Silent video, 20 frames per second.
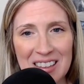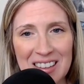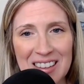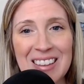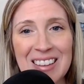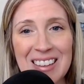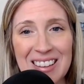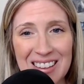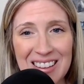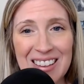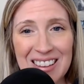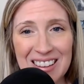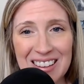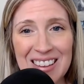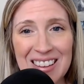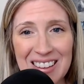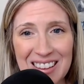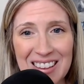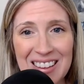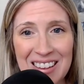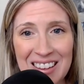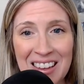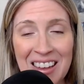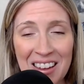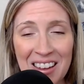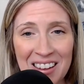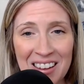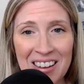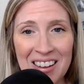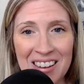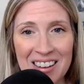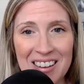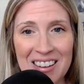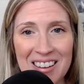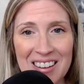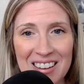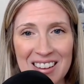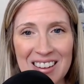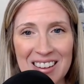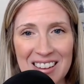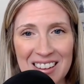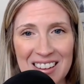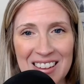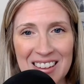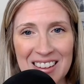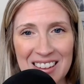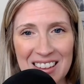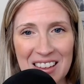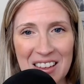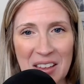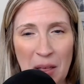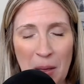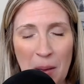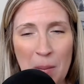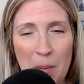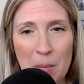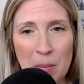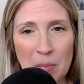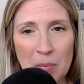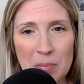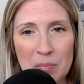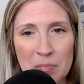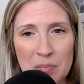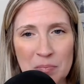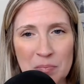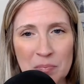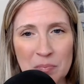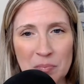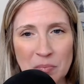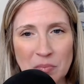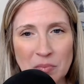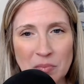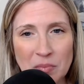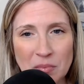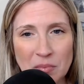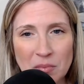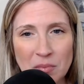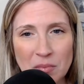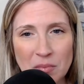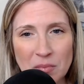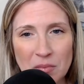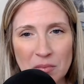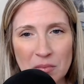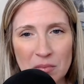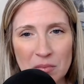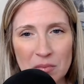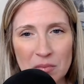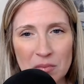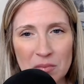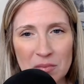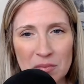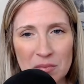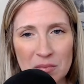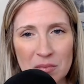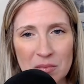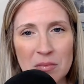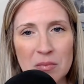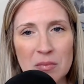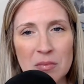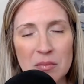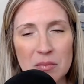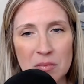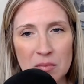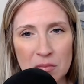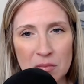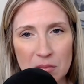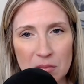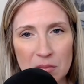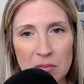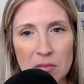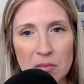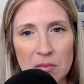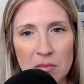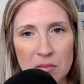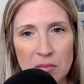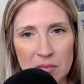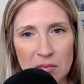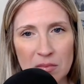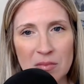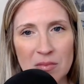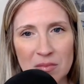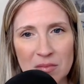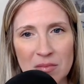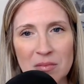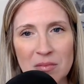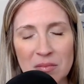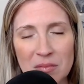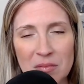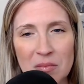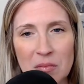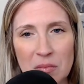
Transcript: [no speech]